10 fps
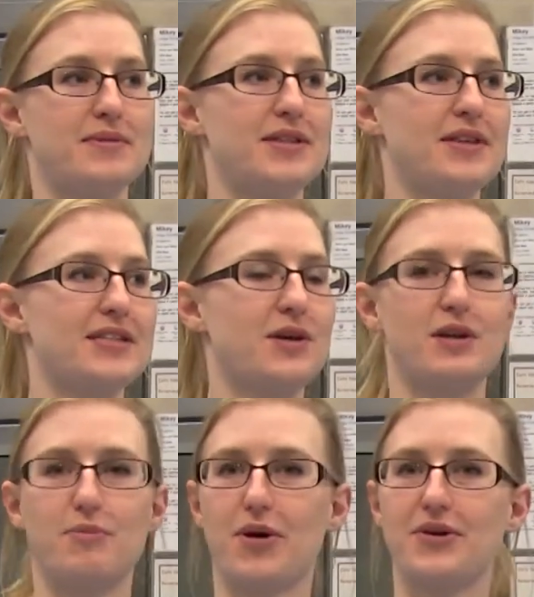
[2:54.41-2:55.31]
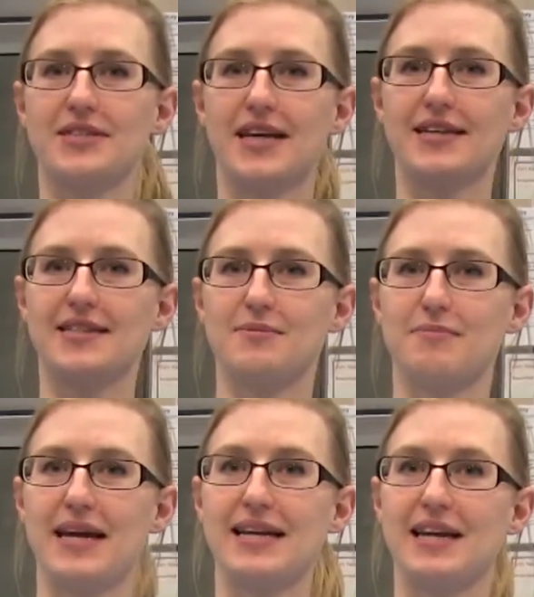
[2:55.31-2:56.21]
So that's kind of the process
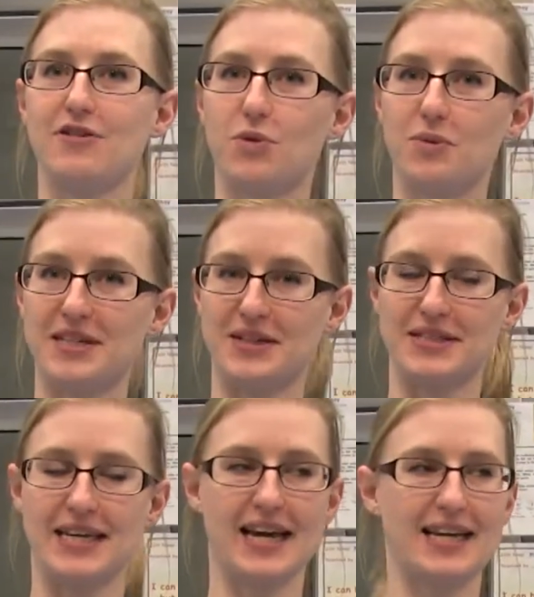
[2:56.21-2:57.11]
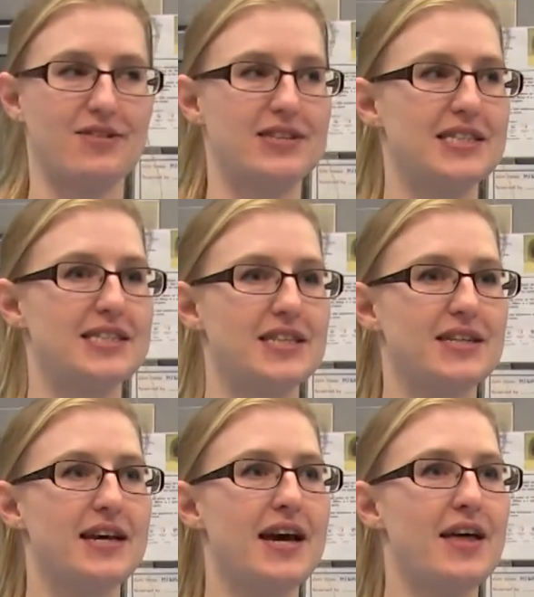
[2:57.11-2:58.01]
mainly of what we do as a cat care
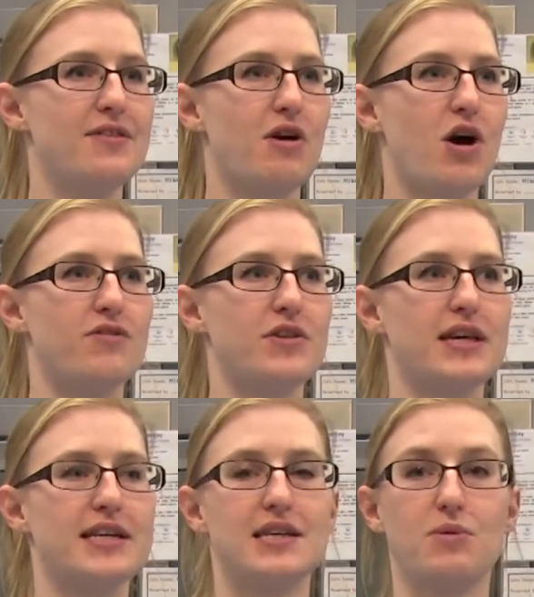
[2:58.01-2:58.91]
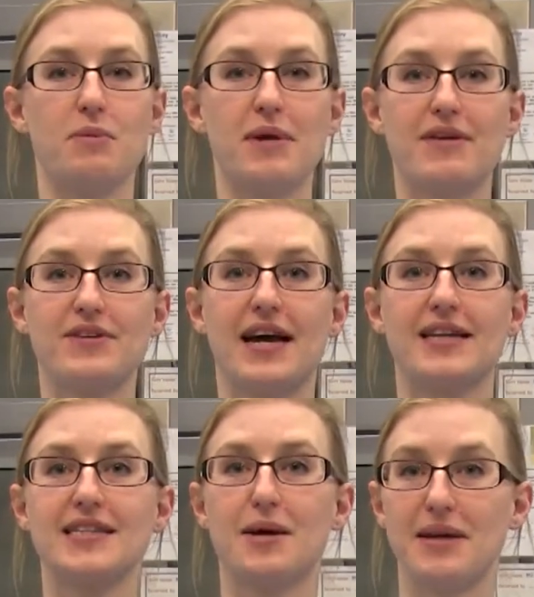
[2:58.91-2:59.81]
assistant. There are other things, like when we have
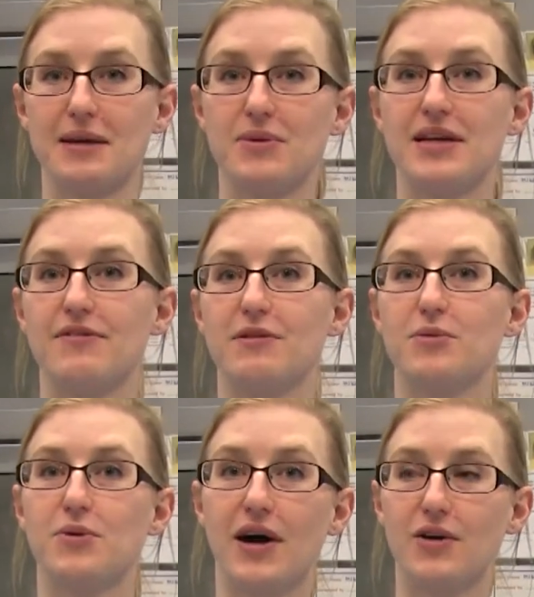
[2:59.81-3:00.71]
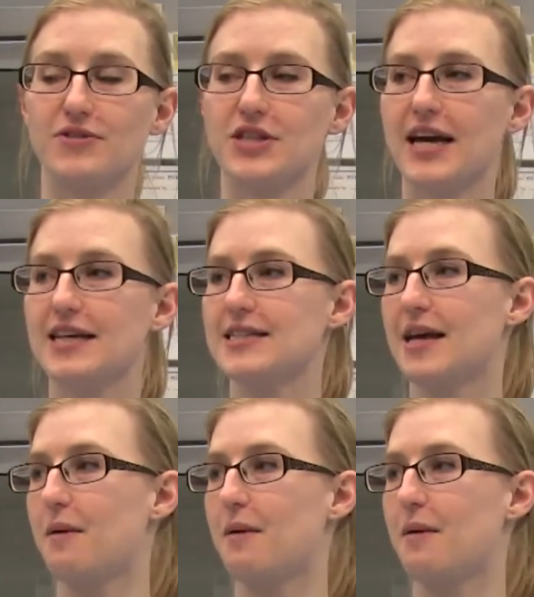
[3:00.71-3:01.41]
cats coming in, we give them all health checks.